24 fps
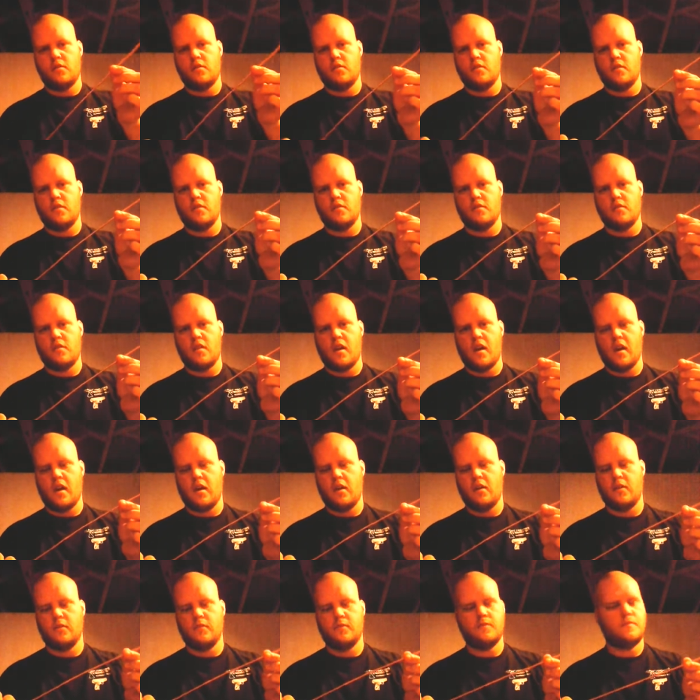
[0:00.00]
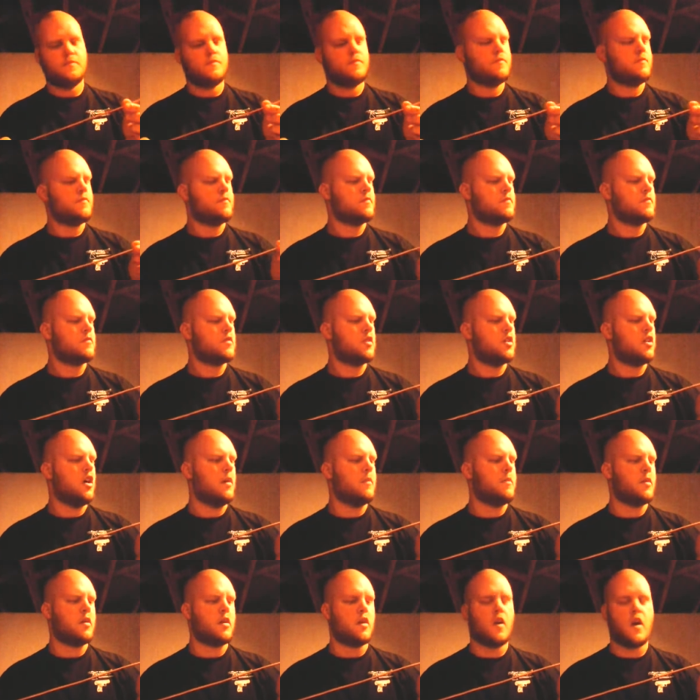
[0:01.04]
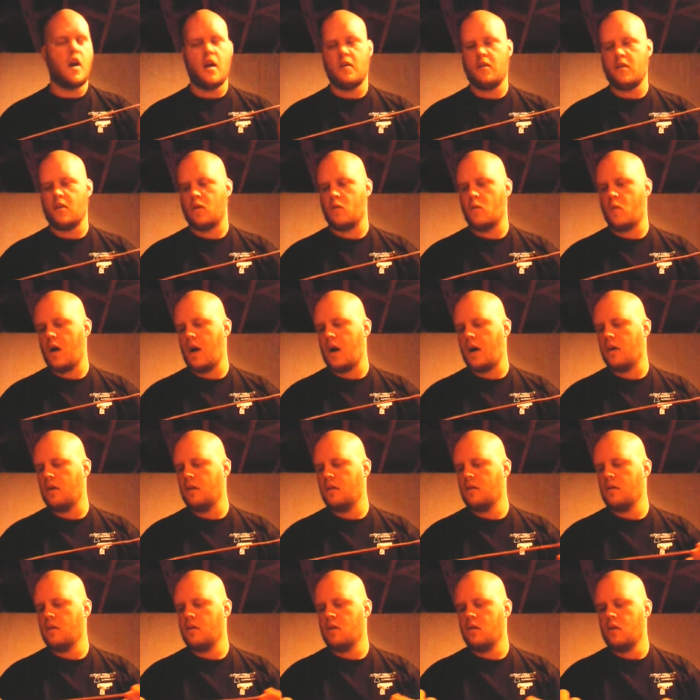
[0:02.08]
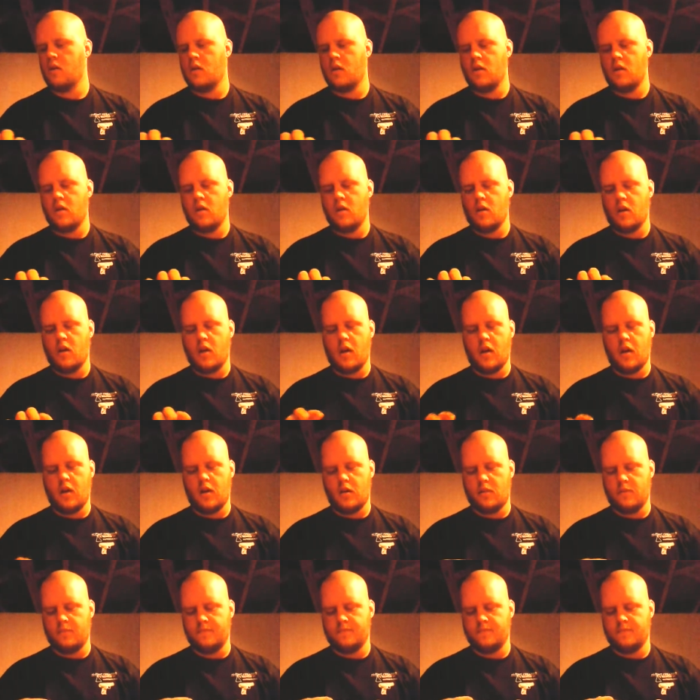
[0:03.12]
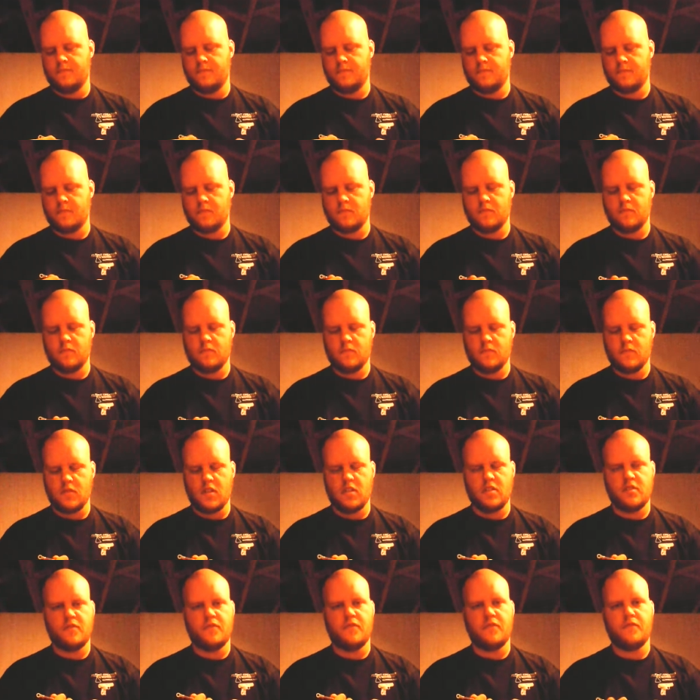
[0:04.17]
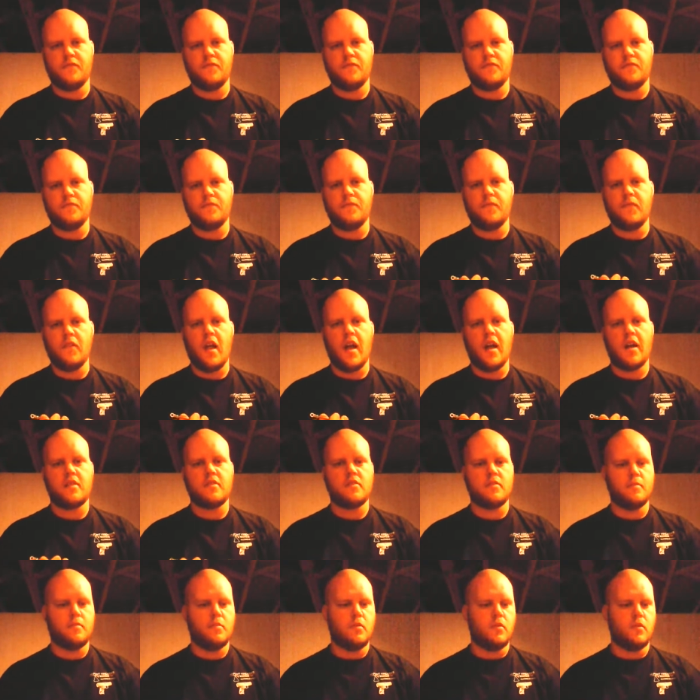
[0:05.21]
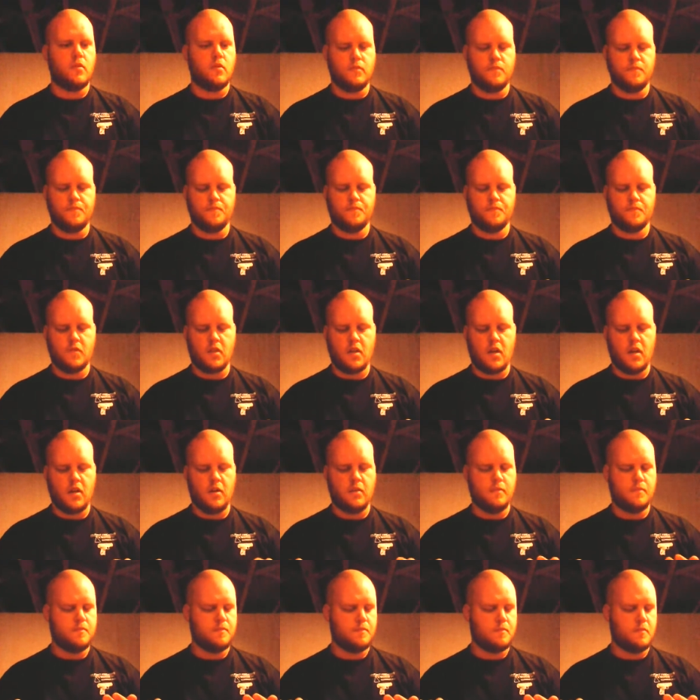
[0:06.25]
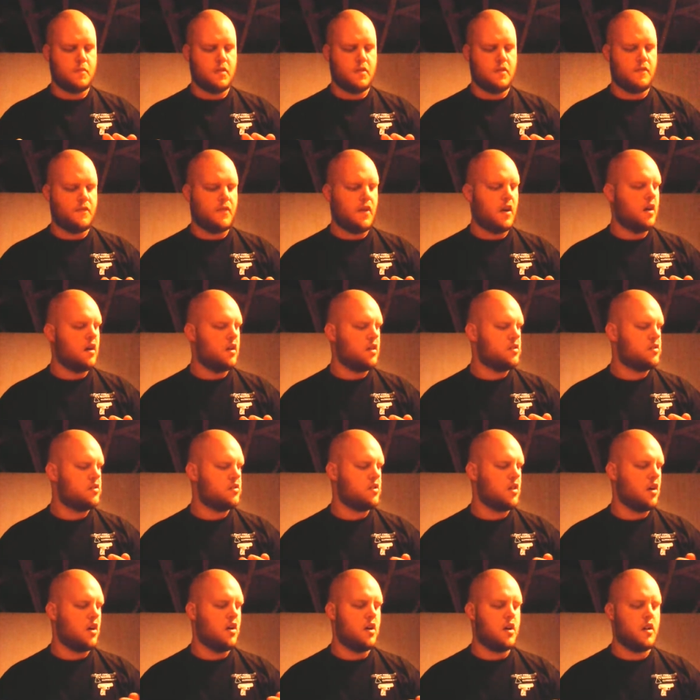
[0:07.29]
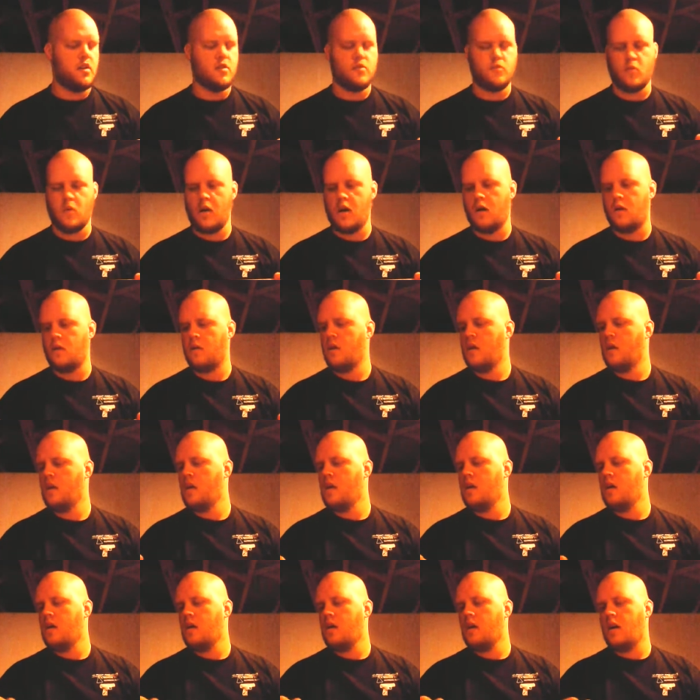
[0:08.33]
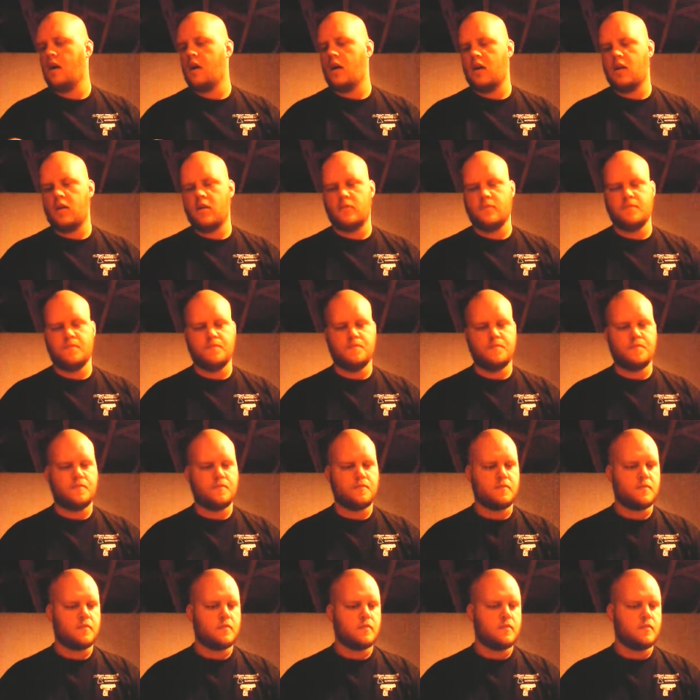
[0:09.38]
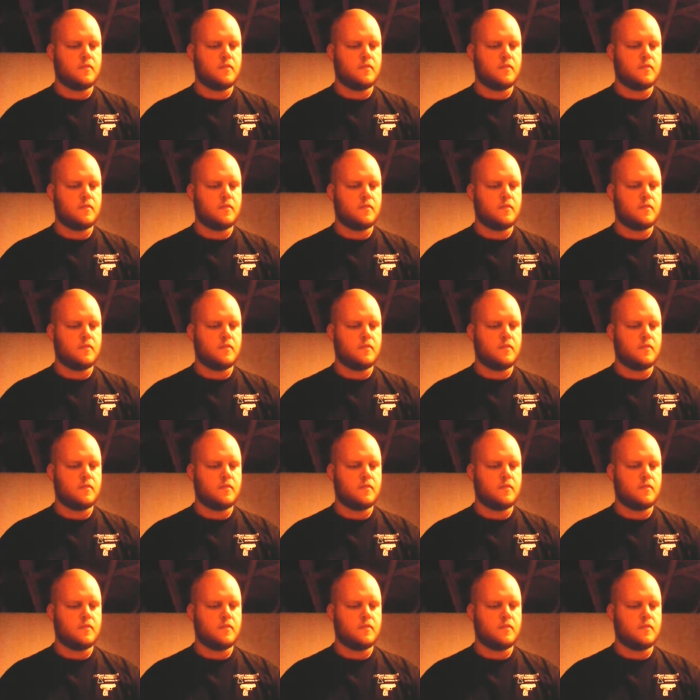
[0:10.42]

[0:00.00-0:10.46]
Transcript: this is uh, copper grounding wire. Um, it's flexible, um, but fairly sturdy as well. Um,